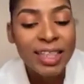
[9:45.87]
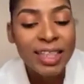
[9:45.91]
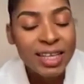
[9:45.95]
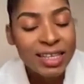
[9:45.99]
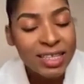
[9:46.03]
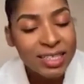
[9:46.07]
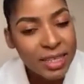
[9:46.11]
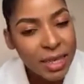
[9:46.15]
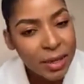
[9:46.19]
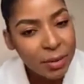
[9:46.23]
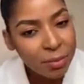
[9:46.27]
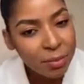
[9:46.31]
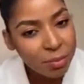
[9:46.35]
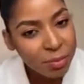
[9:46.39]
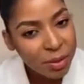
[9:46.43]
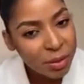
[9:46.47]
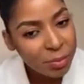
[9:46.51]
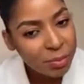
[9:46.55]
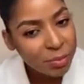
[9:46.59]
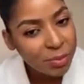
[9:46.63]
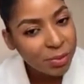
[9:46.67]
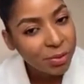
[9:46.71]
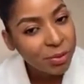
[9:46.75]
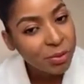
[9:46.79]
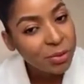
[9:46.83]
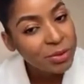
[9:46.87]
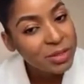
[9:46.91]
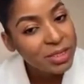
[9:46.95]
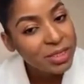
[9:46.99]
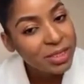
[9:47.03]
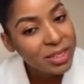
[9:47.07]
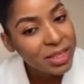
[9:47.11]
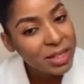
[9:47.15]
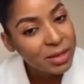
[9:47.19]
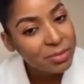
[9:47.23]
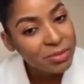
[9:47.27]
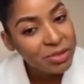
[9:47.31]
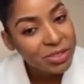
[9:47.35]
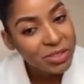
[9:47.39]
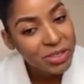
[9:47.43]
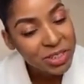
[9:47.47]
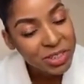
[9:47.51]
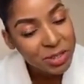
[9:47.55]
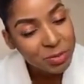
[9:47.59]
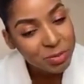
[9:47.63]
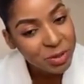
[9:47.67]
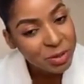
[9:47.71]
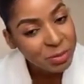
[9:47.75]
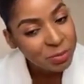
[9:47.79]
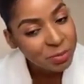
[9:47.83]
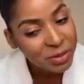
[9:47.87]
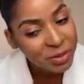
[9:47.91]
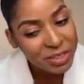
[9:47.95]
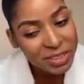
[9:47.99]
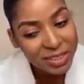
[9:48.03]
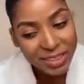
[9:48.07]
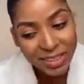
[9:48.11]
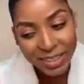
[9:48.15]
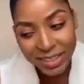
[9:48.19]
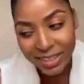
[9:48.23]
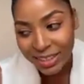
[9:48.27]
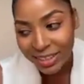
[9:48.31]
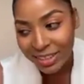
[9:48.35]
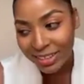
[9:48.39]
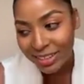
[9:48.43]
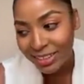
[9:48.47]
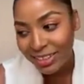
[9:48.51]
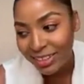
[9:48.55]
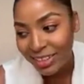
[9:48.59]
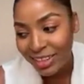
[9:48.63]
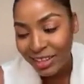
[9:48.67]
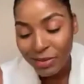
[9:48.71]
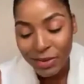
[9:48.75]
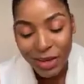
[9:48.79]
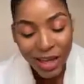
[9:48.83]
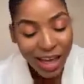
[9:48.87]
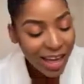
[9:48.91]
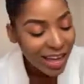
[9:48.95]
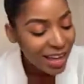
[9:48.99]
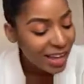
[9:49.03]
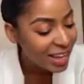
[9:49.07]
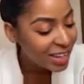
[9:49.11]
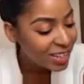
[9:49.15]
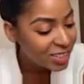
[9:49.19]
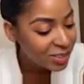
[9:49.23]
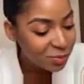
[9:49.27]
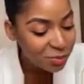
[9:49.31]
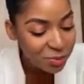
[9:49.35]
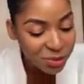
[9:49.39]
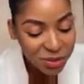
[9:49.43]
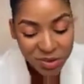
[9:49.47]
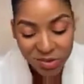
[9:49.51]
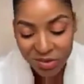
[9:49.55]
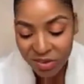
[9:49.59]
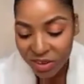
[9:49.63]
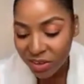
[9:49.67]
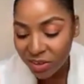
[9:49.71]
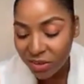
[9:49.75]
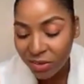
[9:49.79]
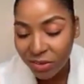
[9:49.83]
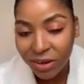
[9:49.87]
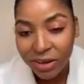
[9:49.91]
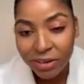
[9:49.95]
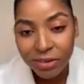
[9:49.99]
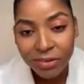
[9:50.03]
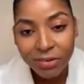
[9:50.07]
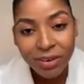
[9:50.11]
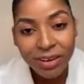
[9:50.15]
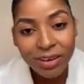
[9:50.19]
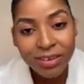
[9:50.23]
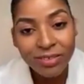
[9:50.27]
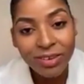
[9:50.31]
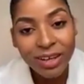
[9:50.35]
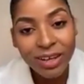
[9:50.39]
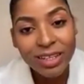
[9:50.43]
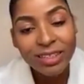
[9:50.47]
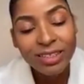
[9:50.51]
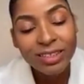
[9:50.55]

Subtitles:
The same people whose names she's been mentioning, her ex-boyfriend, what,